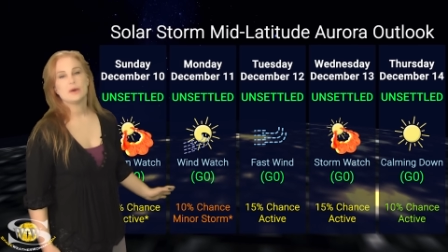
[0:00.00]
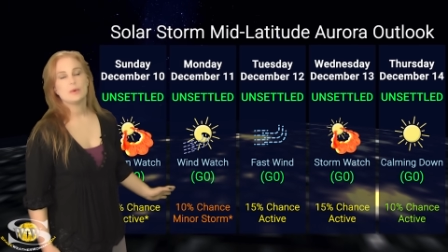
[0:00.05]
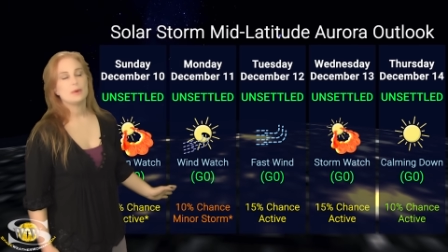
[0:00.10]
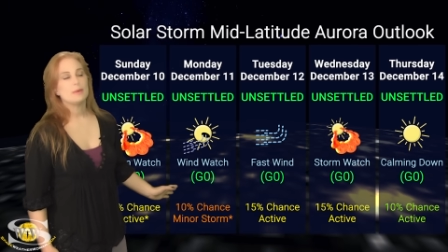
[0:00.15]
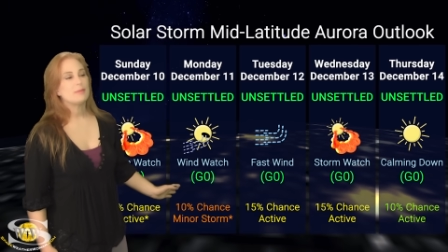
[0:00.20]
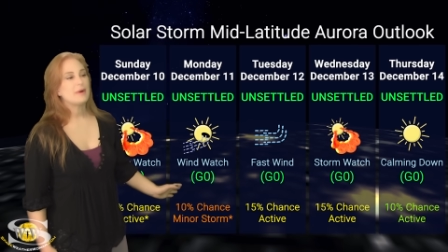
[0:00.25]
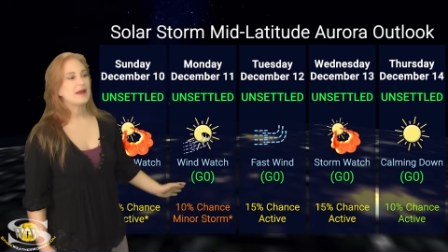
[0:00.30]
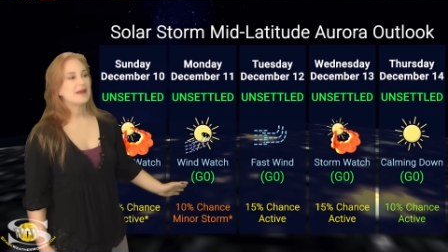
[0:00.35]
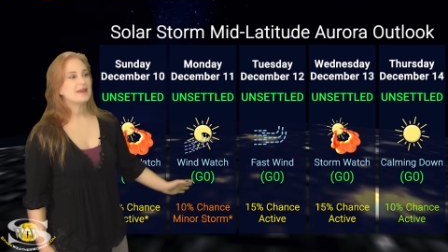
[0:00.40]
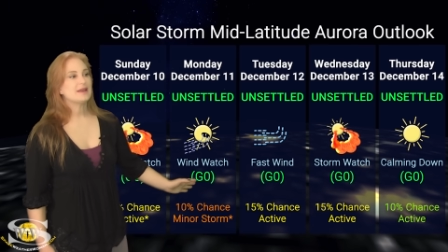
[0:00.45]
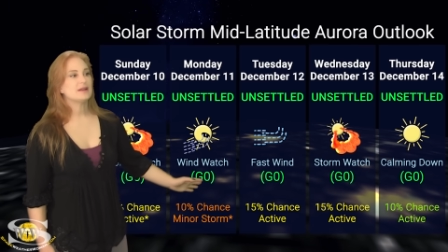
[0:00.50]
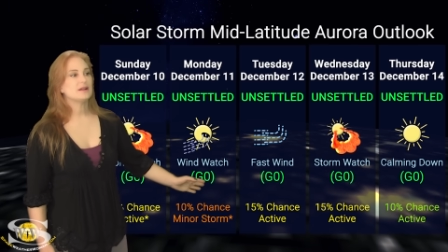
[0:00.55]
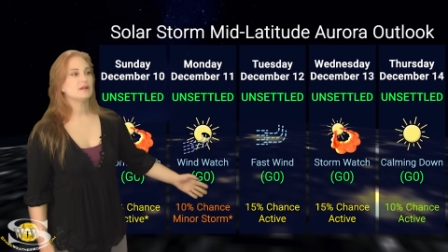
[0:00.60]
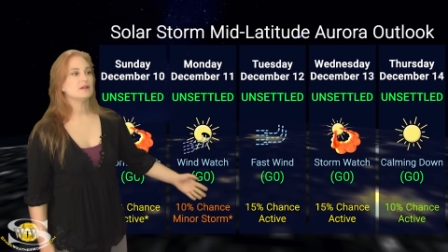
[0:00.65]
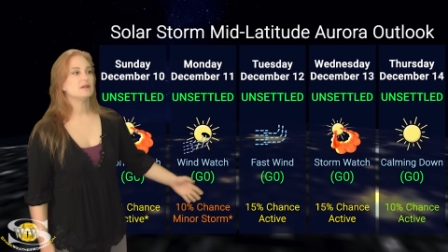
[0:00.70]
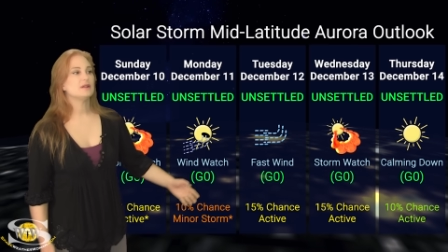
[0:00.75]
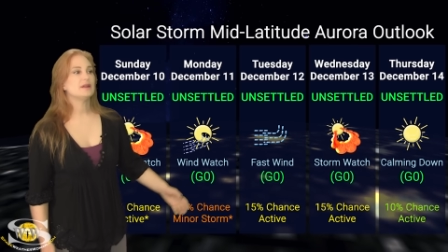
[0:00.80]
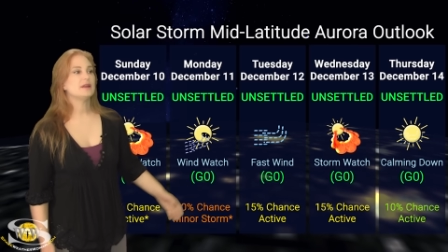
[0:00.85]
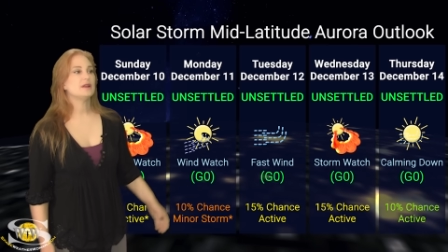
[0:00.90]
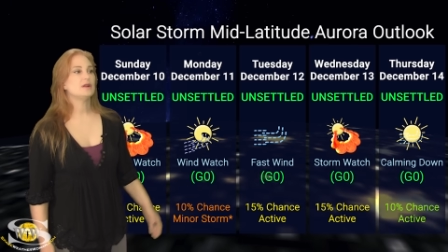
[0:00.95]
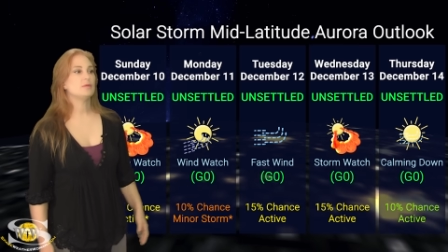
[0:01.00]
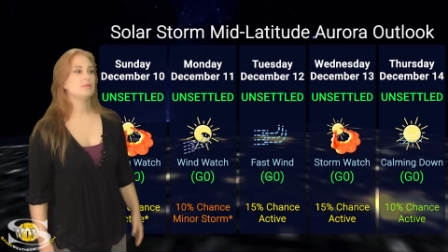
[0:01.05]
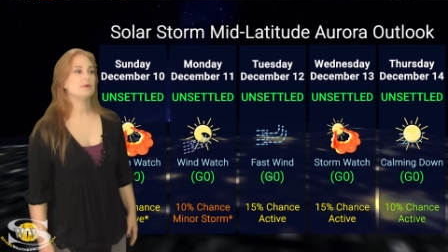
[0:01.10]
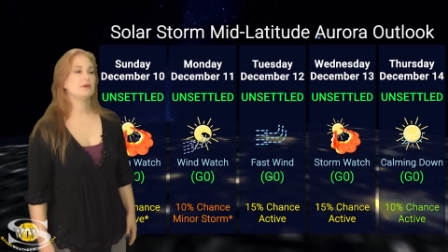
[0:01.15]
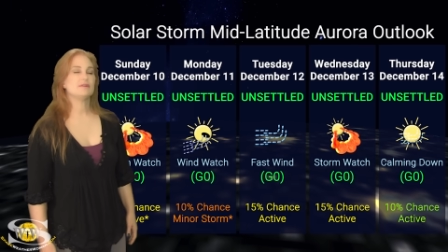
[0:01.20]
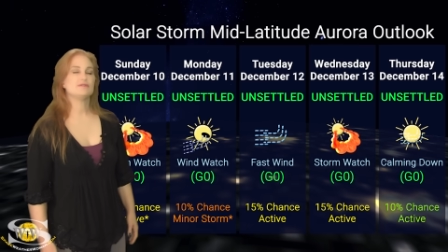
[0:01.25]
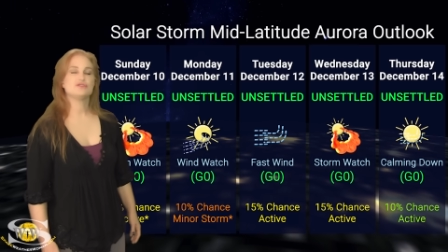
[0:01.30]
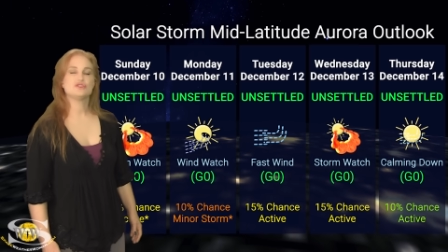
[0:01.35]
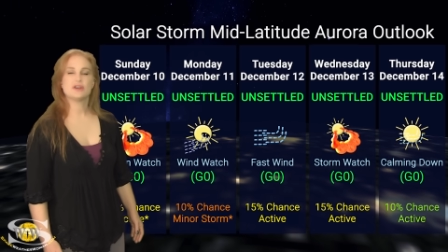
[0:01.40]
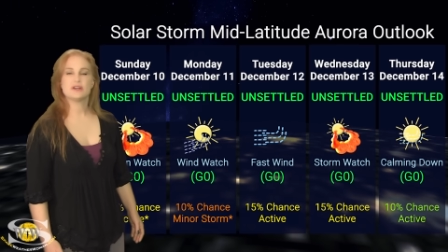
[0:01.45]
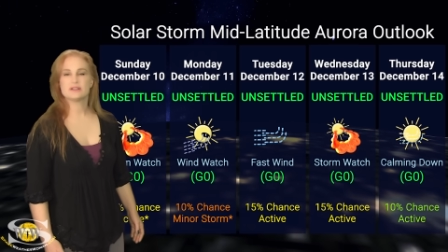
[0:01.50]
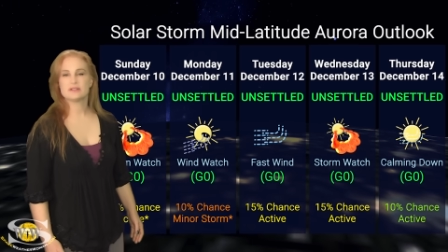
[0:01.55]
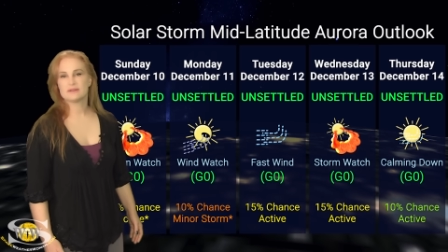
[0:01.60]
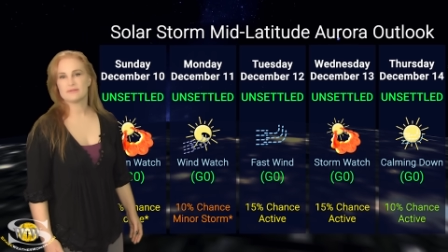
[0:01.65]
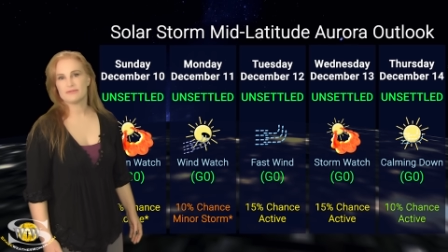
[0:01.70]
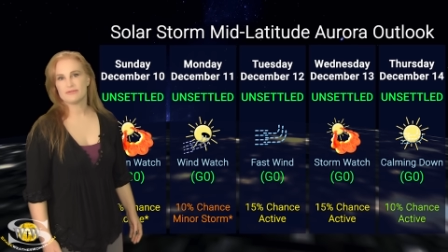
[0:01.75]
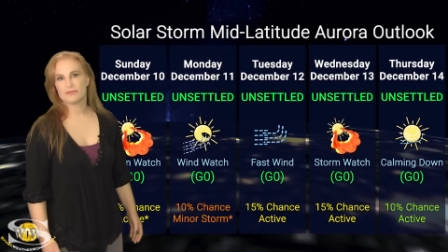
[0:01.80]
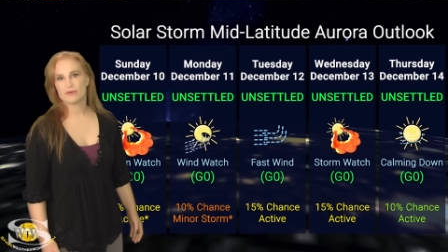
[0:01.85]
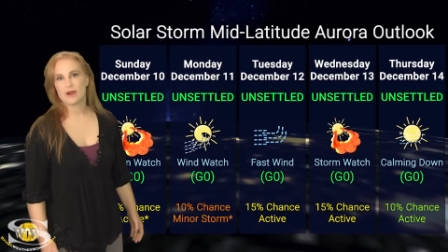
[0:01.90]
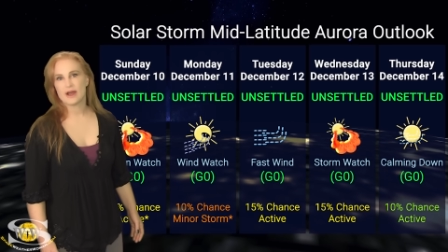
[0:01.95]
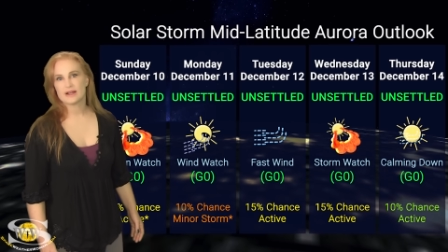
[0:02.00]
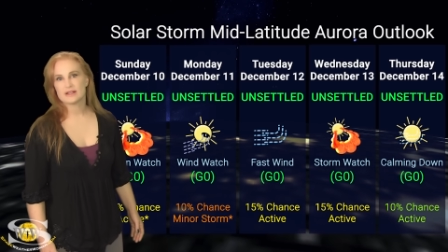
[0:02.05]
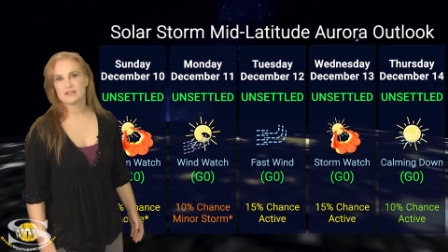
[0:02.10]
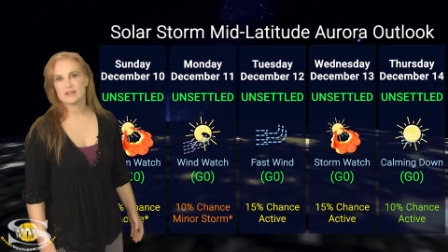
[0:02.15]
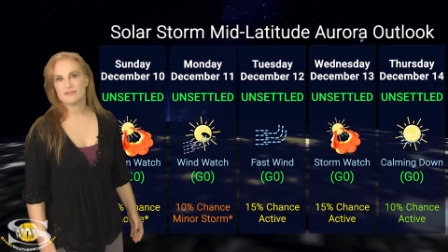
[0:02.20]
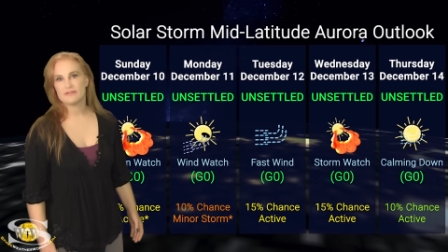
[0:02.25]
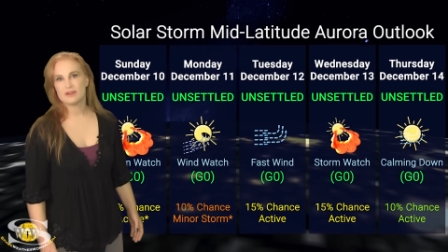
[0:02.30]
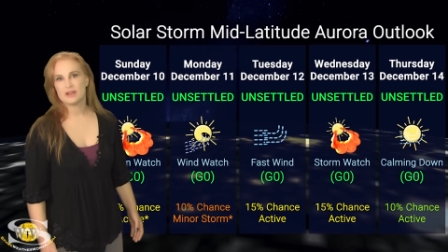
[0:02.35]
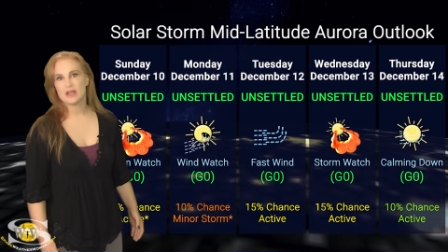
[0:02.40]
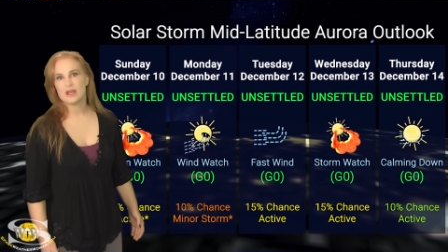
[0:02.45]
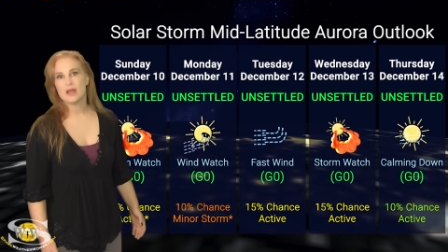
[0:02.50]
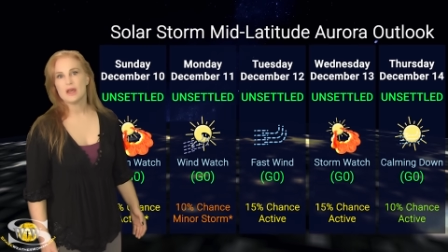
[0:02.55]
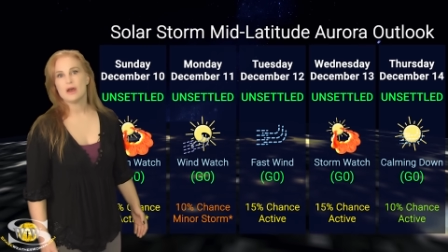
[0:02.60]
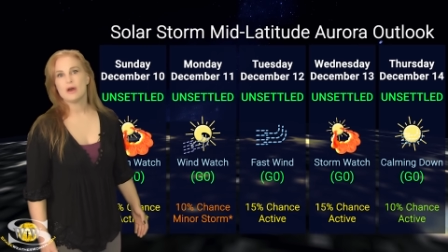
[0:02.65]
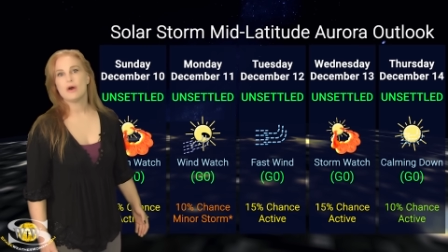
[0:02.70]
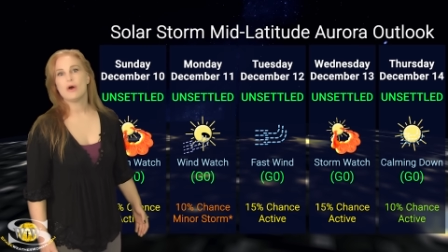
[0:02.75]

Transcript: We might get a little bit of chance for activity